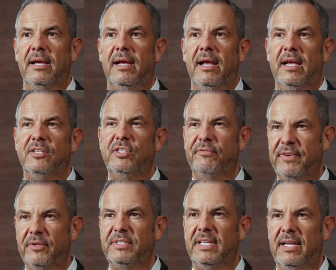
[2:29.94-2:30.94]
and she
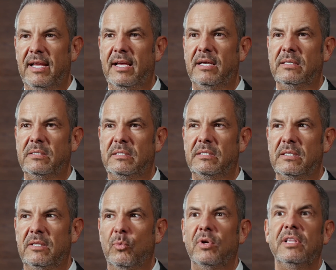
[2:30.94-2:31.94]
felt it,
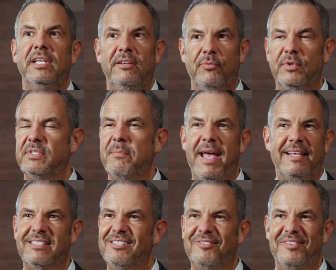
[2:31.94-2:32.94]
and the relief was
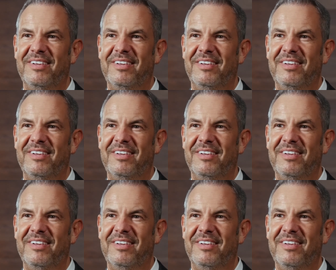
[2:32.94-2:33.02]
massive.